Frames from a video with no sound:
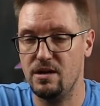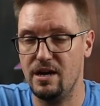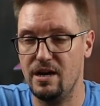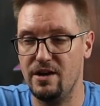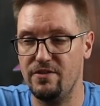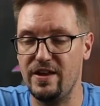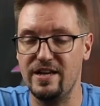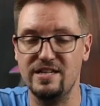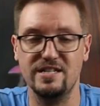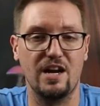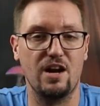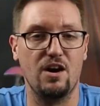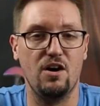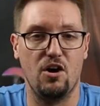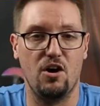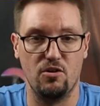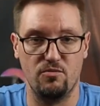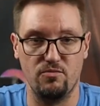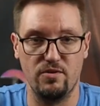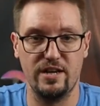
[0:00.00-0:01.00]
Things like
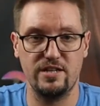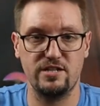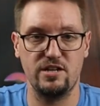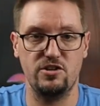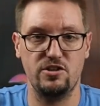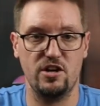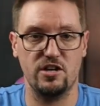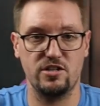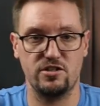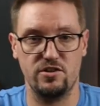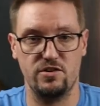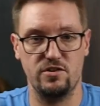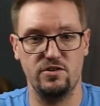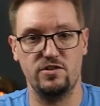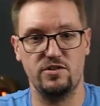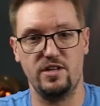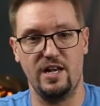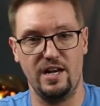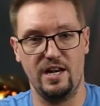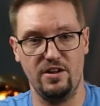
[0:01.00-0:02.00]
armrest
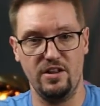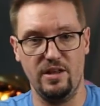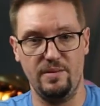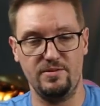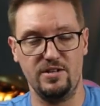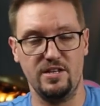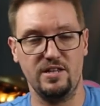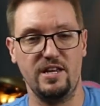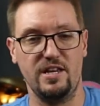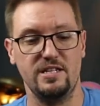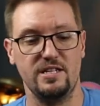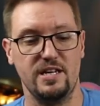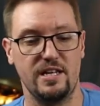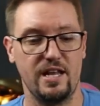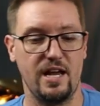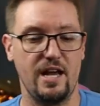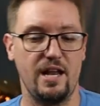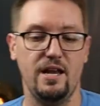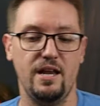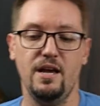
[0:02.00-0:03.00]
adjusters and clips and things like
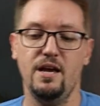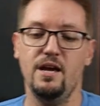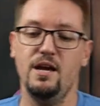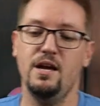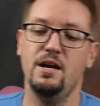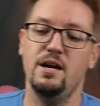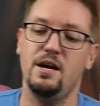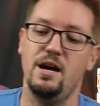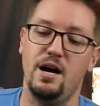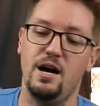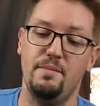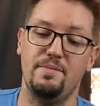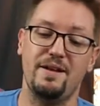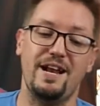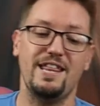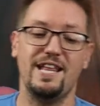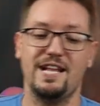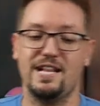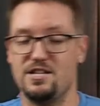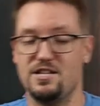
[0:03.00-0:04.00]
that. But I
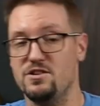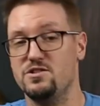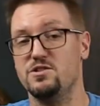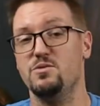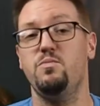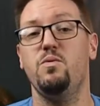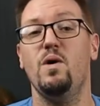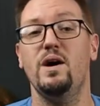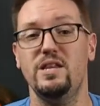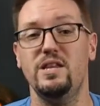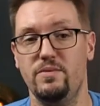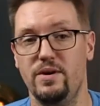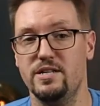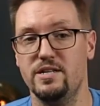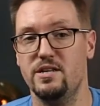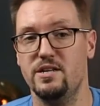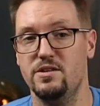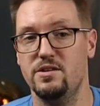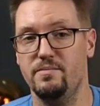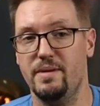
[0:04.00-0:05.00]
think that's also why they went
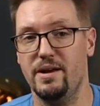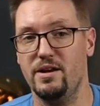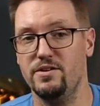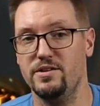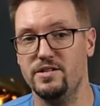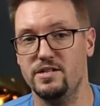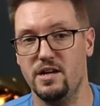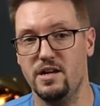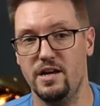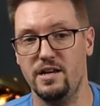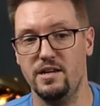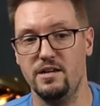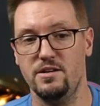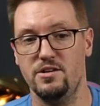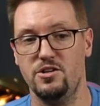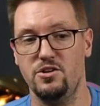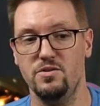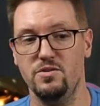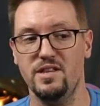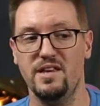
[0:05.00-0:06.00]
to the metal design,
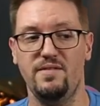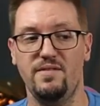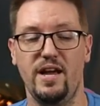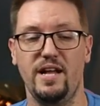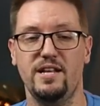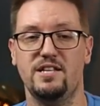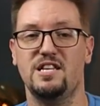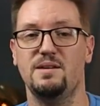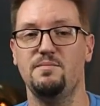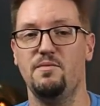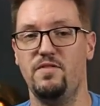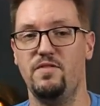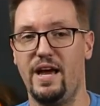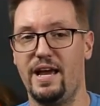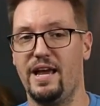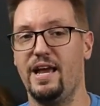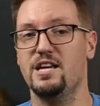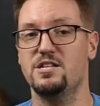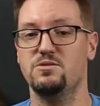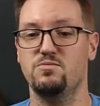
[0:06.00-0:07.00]
to alleviate some of
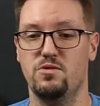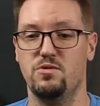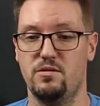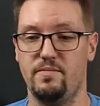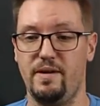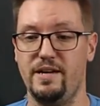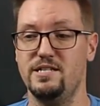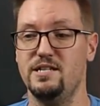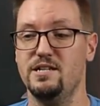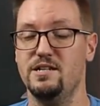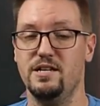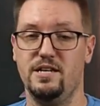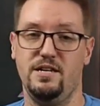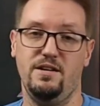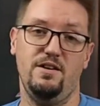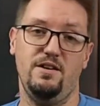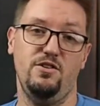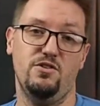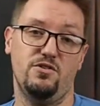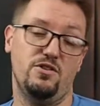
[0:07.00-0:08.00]
that guesswork.
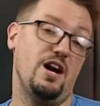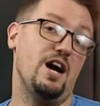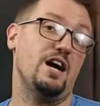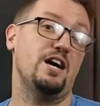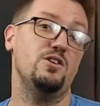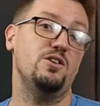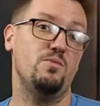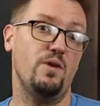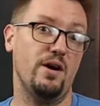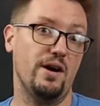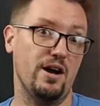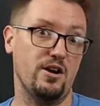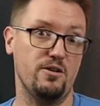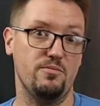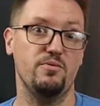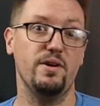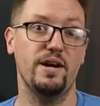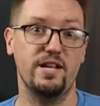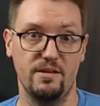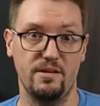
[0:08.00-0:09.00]
Basically, you're not going to wear out or
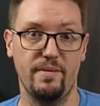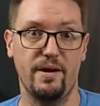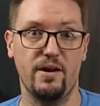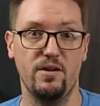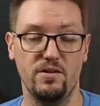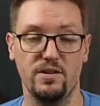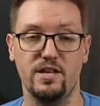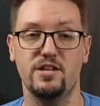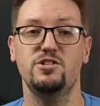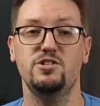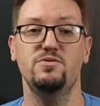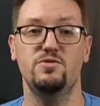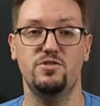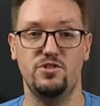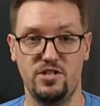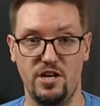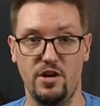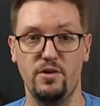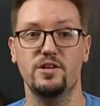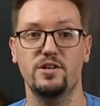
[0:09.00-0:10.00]
break the metal unless you
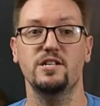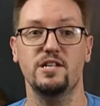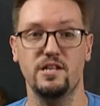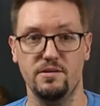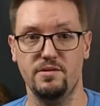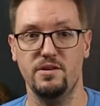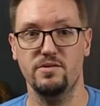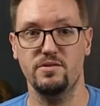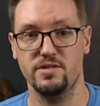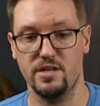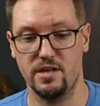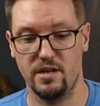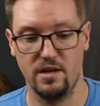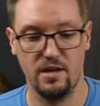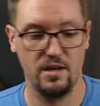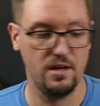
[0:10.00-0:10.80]
seriously abuse it.